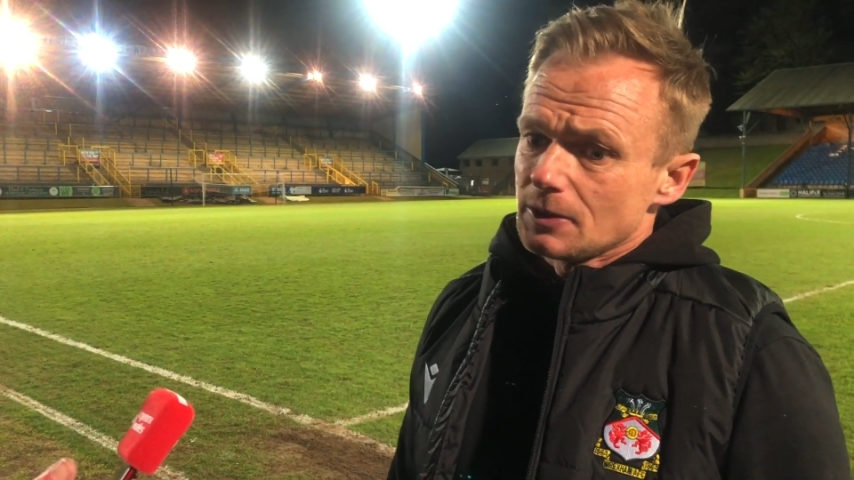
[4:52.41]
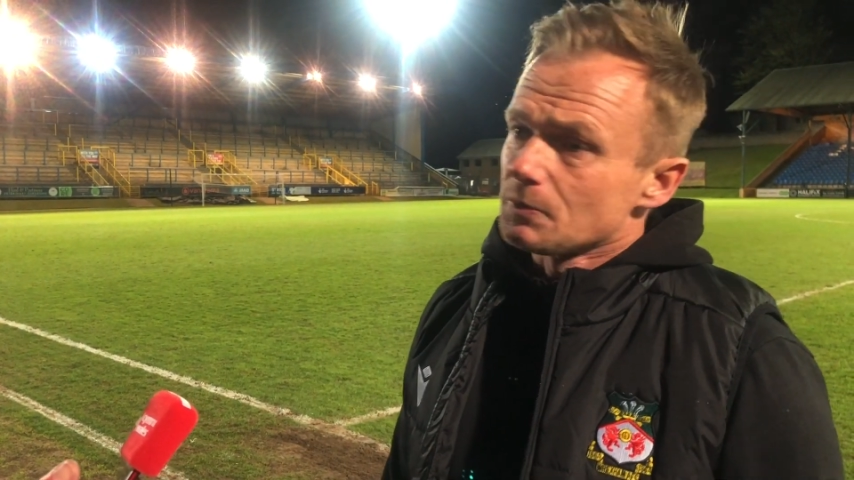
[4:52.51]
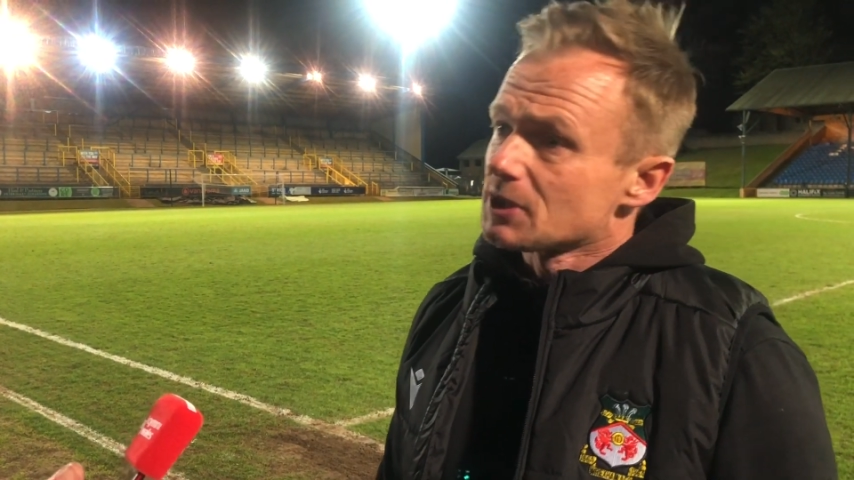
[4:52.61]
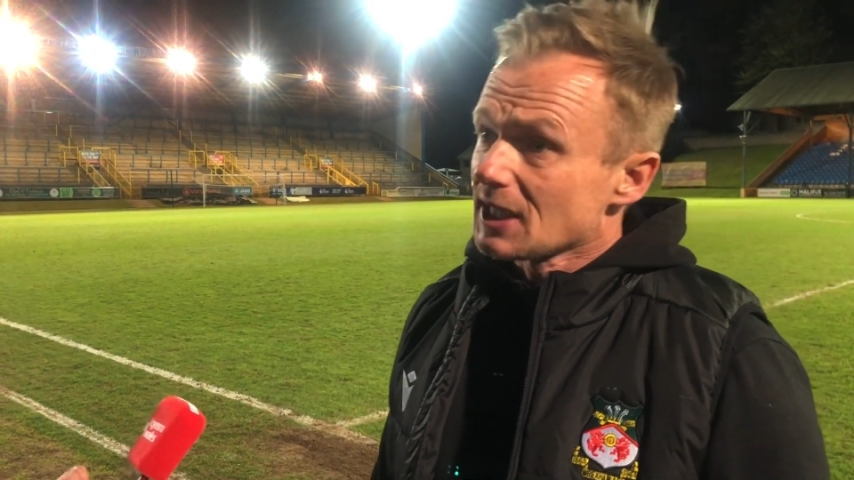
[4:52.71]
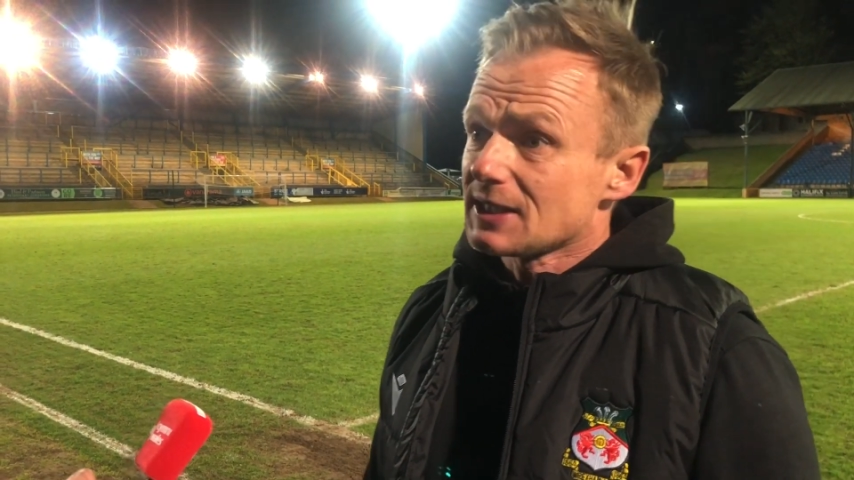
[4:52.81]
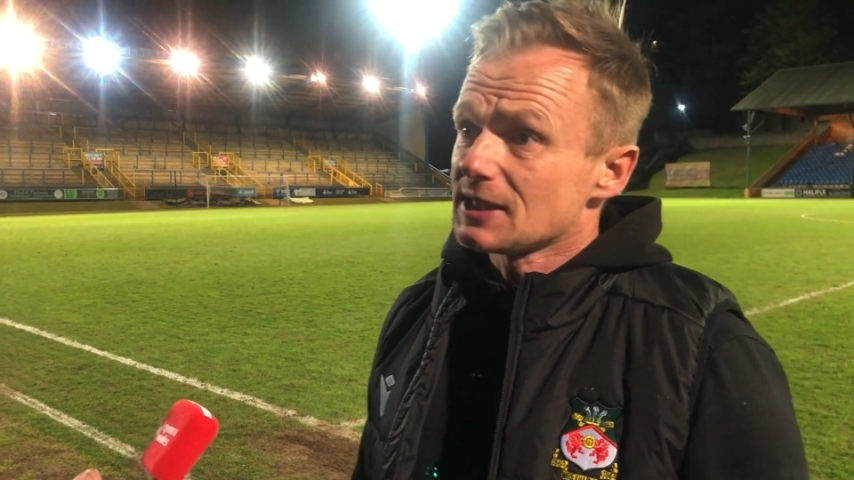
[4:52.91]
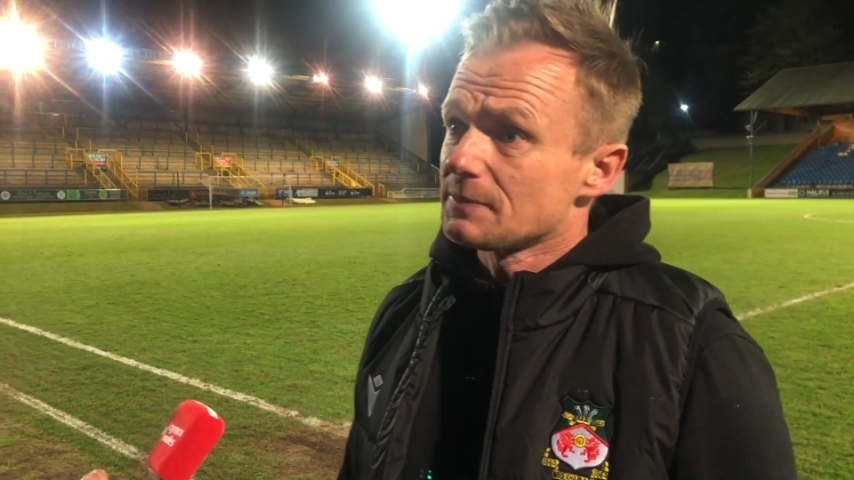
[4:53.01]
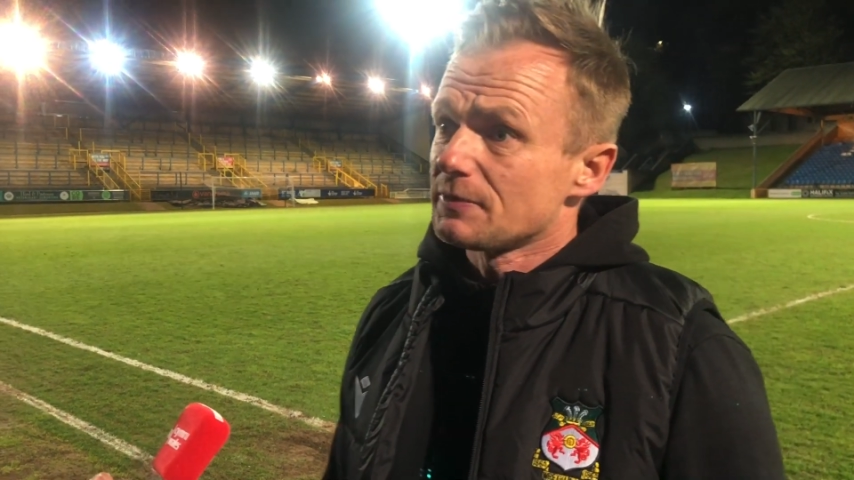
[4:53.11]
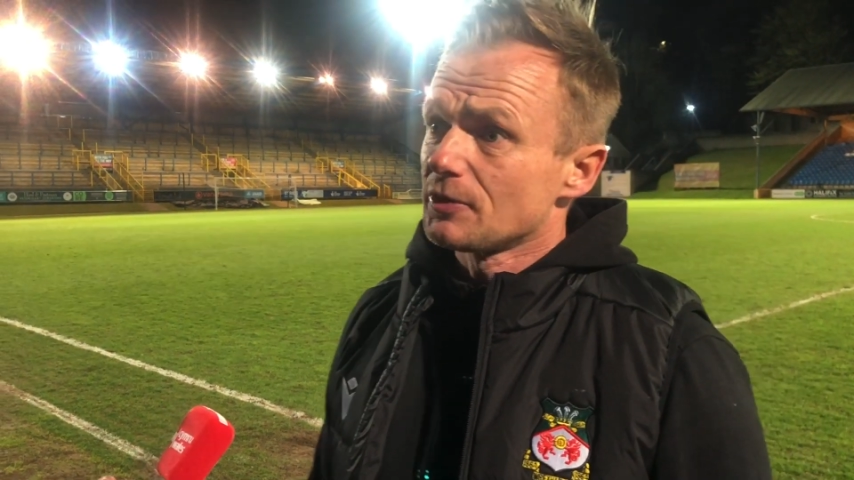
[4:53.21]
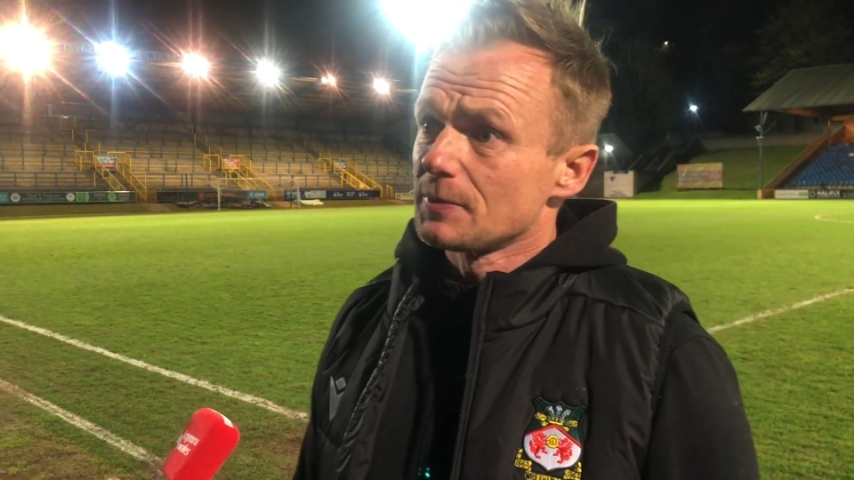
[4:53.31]
We still had decent
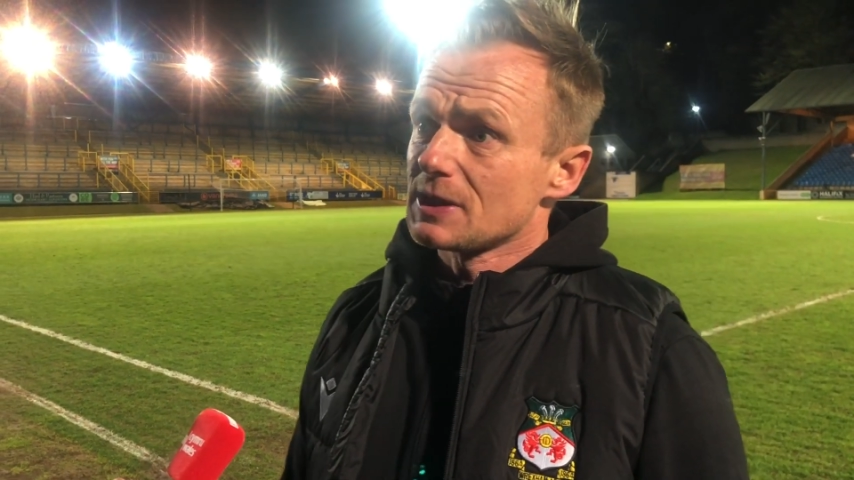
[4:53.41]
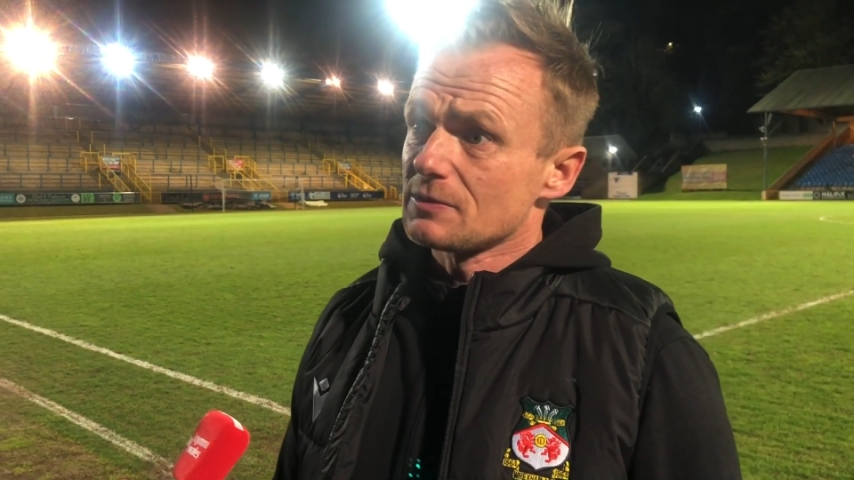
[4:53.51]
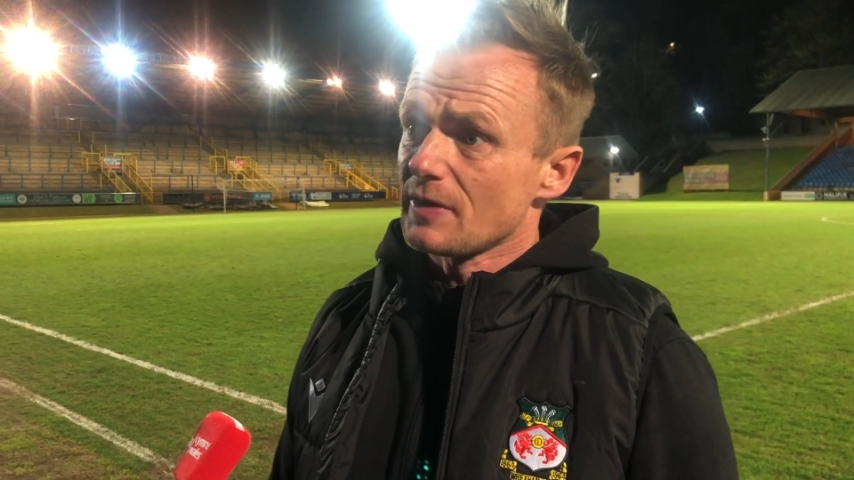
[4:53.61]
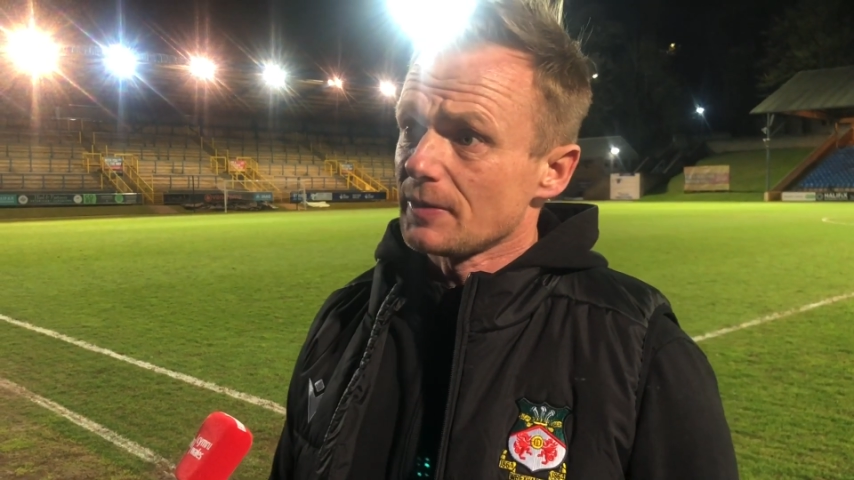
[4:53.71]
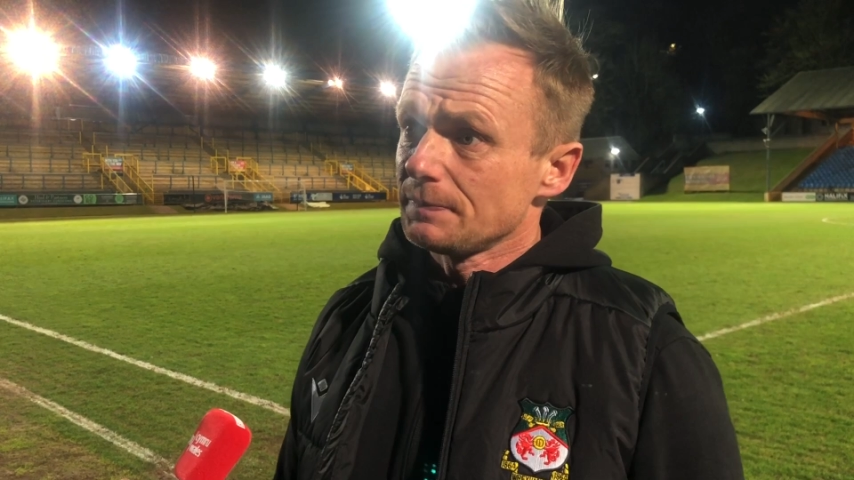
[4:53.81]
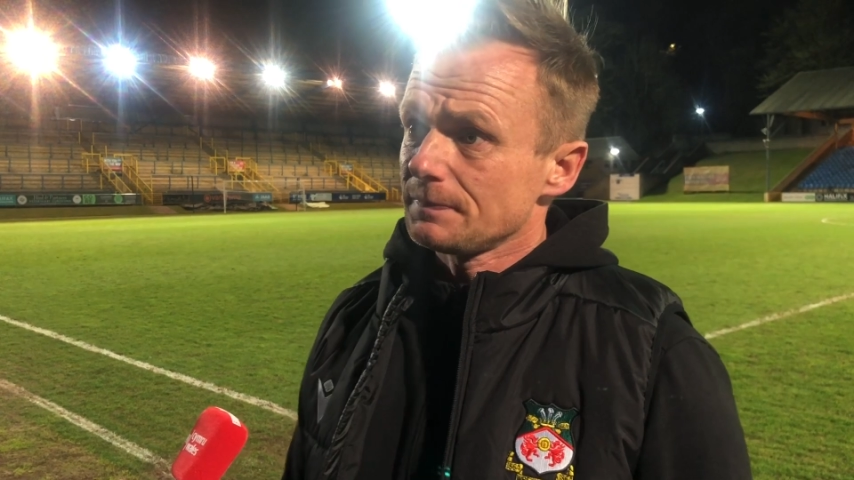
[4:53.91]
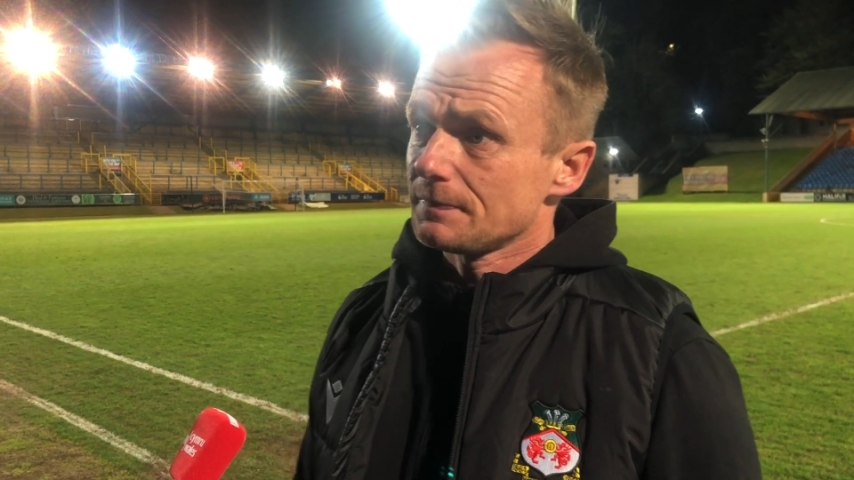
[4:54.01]
performances without them.